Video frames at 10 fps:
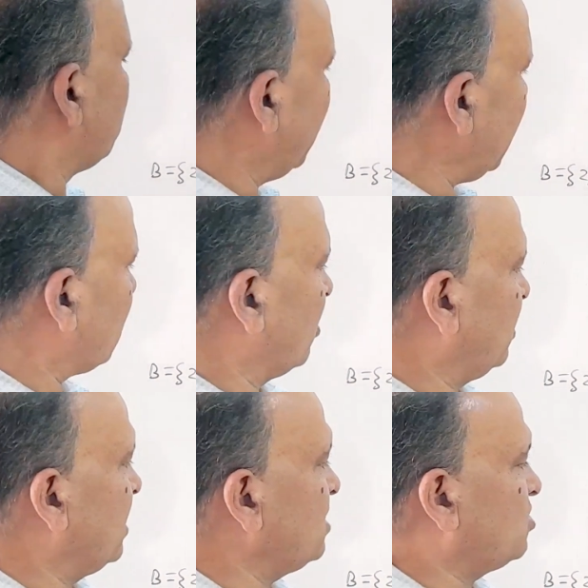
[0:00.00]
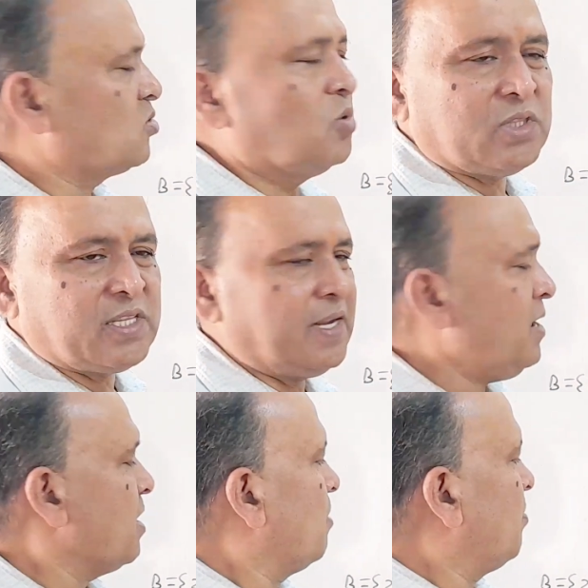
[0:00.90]
B contains 2,
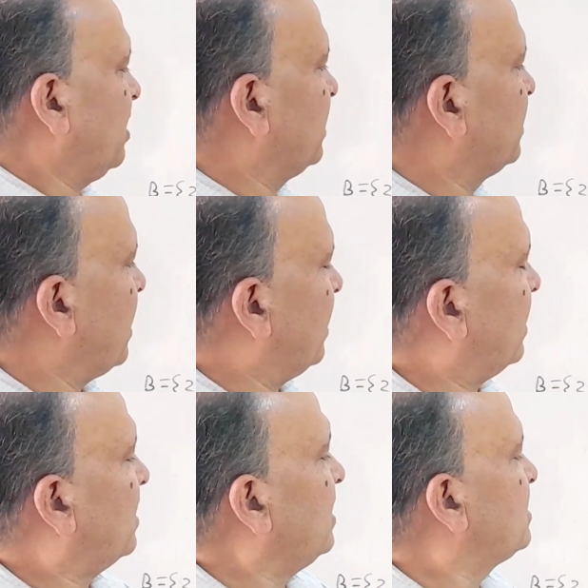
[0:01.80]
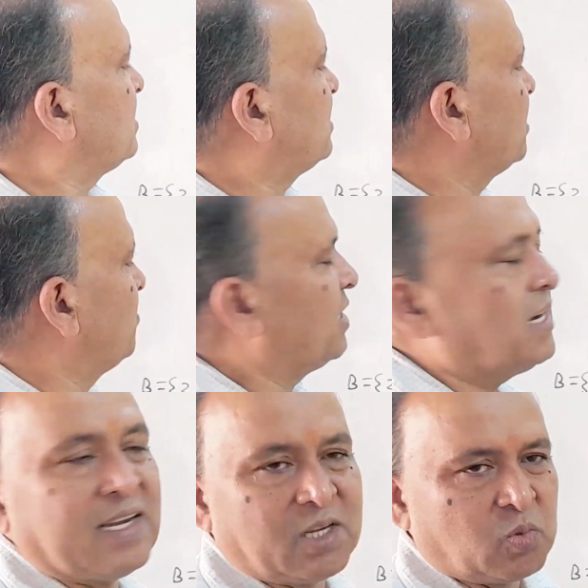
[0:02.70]
3, but indirectly it is
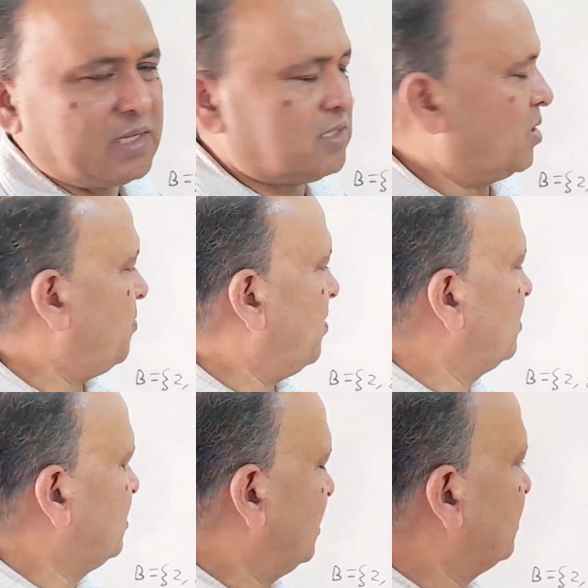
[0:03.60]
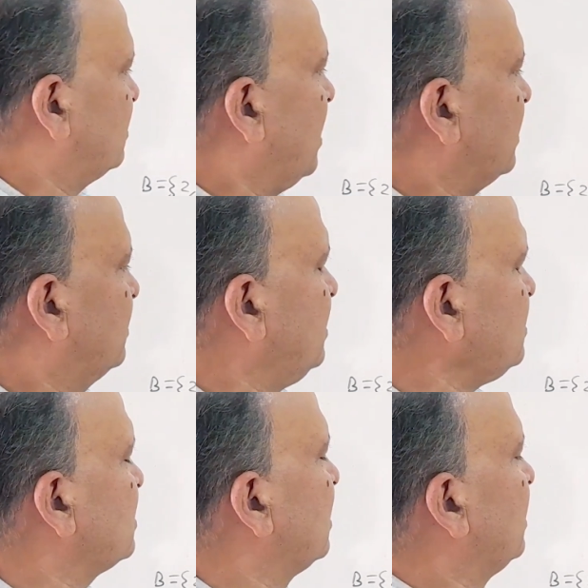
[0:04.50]
given in equation that is like this: